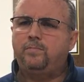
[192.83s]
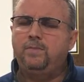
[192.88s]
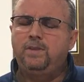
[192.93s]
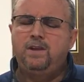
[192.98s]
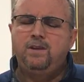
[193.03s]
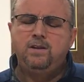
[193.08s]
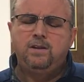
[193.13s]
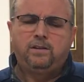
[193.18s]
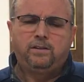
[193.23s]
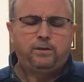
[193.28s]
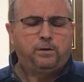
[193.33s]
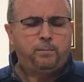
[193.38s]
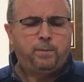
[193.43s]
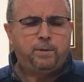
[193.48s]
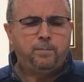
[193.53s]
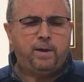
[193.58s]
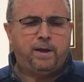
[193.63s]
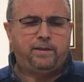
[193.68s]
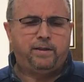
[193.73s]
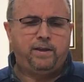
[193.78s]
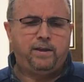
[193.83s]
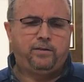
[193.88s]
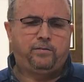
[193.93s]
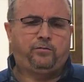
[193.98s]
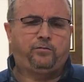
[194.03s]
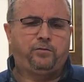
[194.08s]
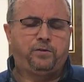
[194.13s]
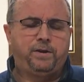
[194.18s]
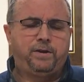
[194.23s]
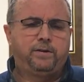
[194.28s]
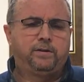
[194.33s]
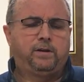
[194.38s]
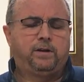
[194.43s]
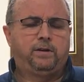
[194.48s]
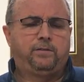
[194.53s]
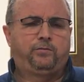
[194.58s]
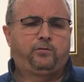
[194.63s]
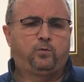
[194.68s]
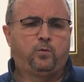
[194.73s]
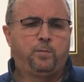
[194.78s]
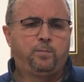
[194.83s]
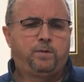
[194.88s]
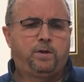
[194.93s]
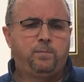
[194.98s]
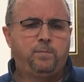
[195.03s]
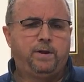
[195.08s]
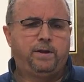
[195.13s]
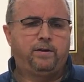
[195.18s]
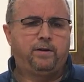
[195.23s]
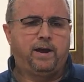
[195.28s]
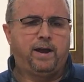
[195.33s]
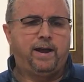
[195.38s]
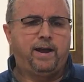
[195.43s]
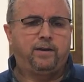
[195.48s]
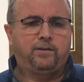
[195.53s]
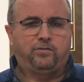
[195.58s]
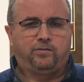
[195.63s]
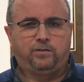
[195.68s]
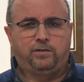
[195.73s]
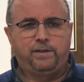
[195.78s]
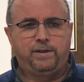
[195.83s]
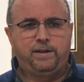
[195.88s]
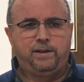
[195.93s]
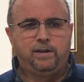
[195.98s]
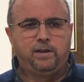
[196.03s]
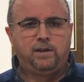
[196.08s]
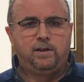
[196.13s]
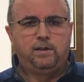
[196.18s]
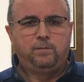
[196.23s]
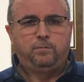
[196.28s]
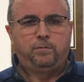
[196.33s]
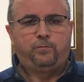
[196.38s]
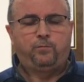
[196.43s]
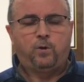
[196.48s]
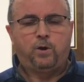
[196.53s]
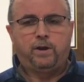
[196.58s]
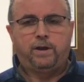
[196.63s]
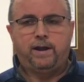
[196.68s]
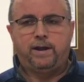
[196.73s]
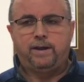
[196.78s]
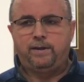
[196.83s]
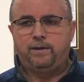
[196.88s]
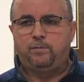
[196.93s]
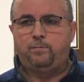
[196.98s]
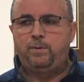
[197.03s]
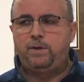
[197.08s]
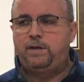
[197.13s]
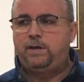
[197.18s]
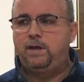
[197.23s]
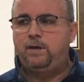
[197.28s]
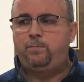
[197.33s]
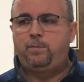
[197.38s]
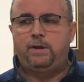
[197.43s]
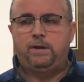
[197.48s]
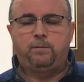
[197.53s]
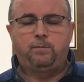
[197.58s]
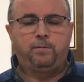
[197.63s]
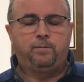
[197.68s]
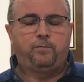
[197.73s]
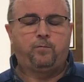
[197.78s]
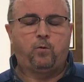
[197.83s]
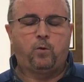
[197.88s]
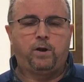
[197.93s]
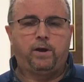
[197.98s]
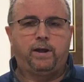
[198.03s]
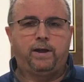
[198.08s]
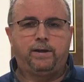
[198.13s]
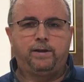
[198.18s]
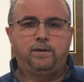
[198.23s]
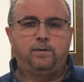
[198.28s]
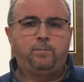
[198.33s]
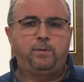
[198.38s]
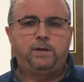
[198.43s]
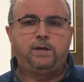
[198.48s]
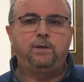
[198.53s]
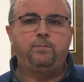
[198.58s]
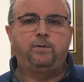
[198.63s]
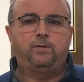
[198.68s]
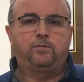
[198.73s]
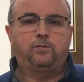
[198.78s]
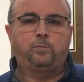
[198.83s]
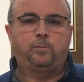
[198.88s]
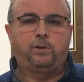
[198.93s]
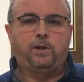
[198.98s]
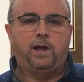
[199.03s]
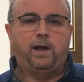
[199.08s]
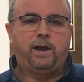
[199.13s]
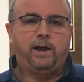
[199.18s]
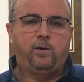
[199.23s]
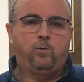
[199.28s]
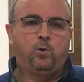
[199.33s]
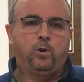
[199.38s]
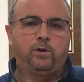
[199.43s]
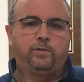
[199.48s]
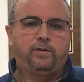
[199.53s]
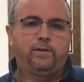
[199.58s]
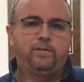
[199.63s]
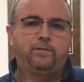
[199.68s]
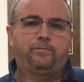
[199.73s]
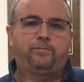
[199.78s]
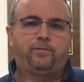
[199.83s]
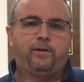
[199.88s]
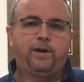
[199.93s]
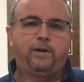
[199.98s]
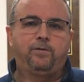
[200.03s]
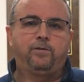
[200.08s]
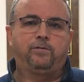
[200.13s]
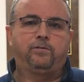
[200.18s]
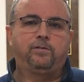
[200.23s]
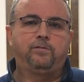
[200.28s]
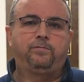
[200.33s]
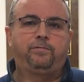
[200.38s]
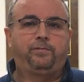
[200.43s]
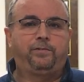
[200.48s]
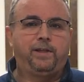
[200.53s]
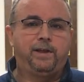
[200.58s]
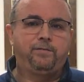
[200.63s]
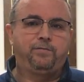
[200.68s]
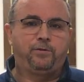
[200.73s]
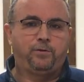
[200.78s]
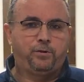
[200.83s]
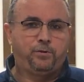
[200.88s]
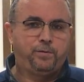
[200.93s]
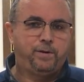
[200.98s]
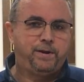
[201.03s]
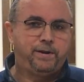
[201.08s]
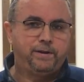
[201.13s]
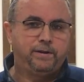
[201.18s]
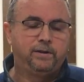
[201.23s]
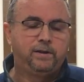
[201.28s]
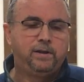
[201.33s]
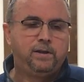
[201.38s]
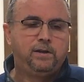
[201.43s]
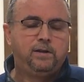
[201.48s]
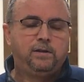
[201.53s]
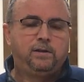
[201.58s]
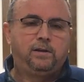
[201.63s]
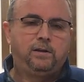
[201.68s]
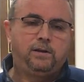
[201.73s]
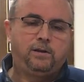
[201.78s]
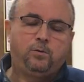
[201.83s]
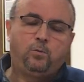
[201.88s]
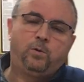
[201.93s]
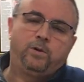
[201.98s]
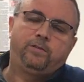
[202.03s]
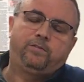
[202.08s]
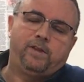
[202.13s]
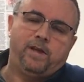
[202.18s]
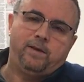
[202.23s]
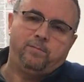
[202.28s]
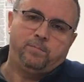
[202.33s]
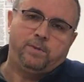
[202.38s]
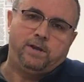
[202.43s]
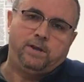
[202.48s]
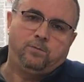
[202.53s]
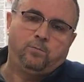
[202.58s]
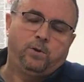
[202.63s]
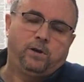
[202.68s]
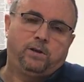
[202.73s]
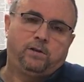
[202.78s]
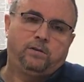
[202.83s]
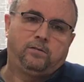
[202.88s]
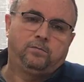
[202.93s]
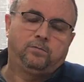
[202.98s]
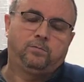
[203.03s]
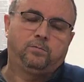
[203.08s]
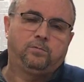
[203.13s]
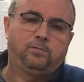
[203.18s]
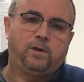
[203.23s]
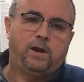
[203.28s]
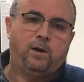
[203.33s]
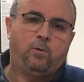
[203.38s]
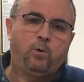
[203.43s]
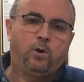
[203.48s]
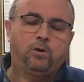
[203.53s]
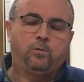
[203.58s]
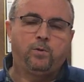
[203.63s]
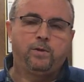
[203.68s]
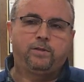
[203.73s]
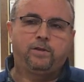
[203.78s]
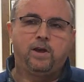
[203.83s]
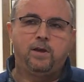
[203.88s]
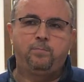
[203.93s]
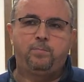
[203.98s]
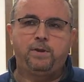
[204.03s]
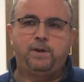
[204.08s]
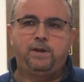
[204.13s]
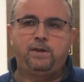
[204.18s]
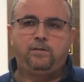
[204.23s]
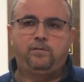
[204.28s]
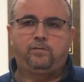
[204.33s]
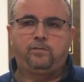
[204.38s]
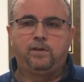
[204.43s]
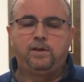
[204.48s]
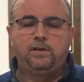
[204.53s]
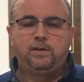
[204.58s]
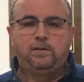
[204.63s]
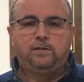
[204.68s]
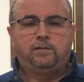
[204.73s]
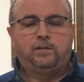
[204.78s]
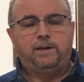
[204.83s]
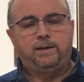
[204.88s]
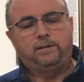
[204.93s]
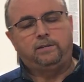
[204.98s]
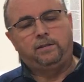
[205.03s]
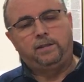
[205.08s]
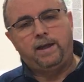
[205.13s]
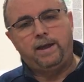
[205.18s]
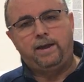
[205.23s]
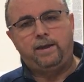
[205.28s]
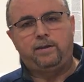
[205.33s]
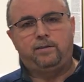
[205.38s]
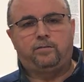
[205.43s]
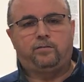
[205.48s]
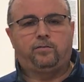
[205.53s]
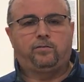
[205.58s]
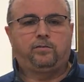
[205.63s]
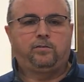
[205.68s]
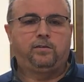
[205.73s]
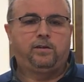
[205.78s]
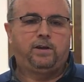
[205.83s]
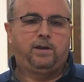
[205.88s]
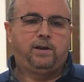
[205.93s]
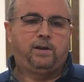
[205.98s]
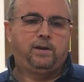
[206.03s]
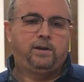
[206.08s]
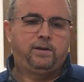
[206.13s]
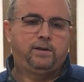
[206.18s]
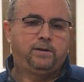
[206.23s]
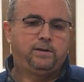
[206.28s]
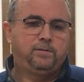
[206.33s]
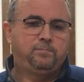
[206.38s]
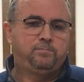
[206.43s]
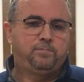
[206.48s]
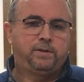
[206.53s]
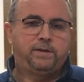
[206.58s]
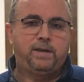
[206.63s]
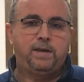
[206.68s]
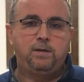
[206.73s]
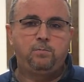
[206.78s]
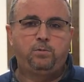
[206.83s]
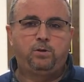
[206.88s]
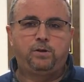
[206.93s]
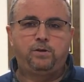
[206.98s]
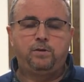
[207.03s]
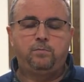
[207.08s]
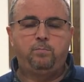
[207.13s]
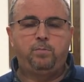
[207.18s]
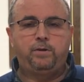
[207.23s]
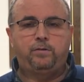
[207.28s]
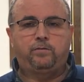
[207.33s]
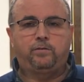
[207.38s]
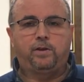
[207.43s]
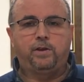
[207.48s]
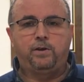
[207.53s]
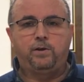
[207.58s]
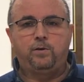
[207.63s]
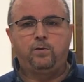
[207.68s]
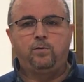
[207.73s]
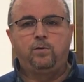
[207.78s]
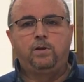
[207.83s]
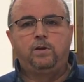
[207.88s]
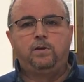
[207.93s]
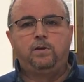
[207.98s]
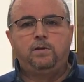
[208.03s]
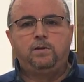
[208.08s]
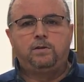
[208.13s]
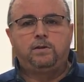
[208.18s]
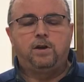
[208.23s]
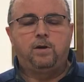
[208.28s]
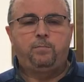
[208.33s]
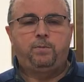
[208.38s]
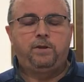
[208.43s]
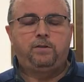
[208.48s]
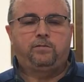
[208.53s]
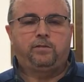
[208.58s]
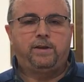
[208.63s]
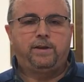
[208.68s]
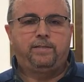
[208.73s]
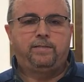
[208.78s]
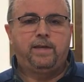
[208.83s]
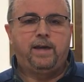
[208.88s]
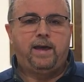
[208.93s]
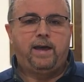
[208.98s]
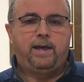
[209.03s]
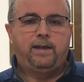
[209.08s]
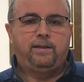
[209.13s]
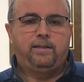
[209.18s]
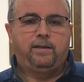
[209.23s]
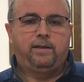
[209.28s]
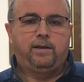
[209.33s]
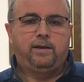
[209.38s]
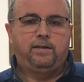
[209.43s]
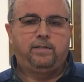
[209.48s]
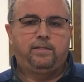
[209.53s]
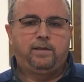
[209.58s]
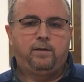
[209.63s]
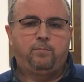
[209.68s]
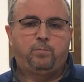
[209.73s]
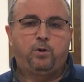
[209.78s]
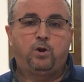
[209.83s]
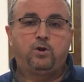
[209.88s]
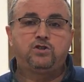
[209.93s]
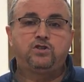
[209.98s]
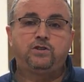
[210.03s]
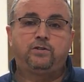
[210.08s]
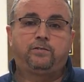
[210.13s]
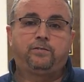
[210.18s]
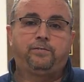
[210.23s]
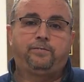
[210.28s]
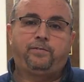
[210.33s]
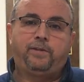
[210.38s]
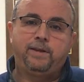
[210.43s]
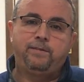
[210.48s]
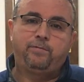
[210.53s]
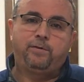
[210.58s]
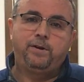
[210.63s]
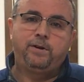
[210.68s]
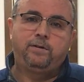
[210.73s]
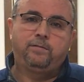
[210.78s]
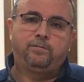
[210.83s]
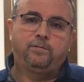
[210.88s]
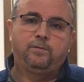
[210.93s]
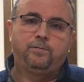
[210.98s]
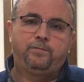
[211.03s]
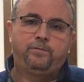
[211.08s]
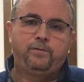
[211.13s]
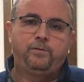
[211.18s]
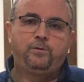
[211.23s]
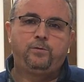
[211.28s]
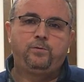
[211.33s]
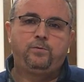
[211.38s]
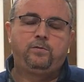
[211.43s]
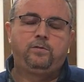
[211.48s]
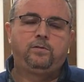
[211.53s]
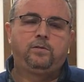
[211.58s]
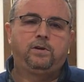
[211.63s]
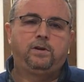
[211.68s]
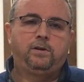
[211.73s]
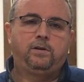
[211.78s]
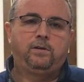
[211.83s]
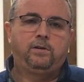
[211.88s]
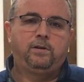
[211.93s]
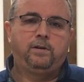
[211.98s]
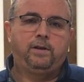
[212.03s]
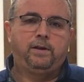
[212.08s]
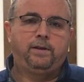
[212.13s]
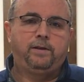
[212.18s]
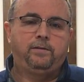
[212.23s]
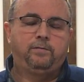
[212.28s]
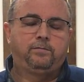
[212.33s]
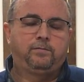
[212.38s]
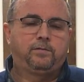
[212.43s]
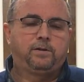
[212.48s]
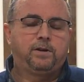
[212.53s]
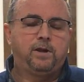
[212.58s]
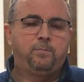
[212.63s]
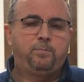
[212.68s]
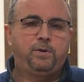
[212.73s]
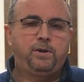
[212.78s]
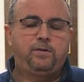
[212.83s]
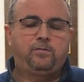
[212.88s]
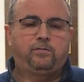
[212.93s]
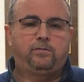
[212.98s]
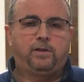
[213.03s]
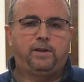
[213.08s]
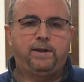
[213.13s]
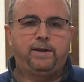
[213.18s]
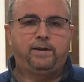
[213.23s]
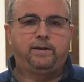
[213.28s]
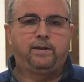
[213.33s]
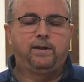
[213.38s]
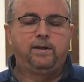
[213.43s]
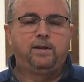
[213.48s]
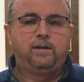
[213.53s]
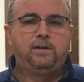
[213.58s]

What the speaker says: A little bit about the history of Swarm Commander. I actually, before I got into beekeeping and before I got into beekeeping supply, I worked in the fragrance and flavor arena. What does that mean? Well, I worked with companies like Lance, Keebler, Nabisco, companies like that that purchased flavoring for food, companies like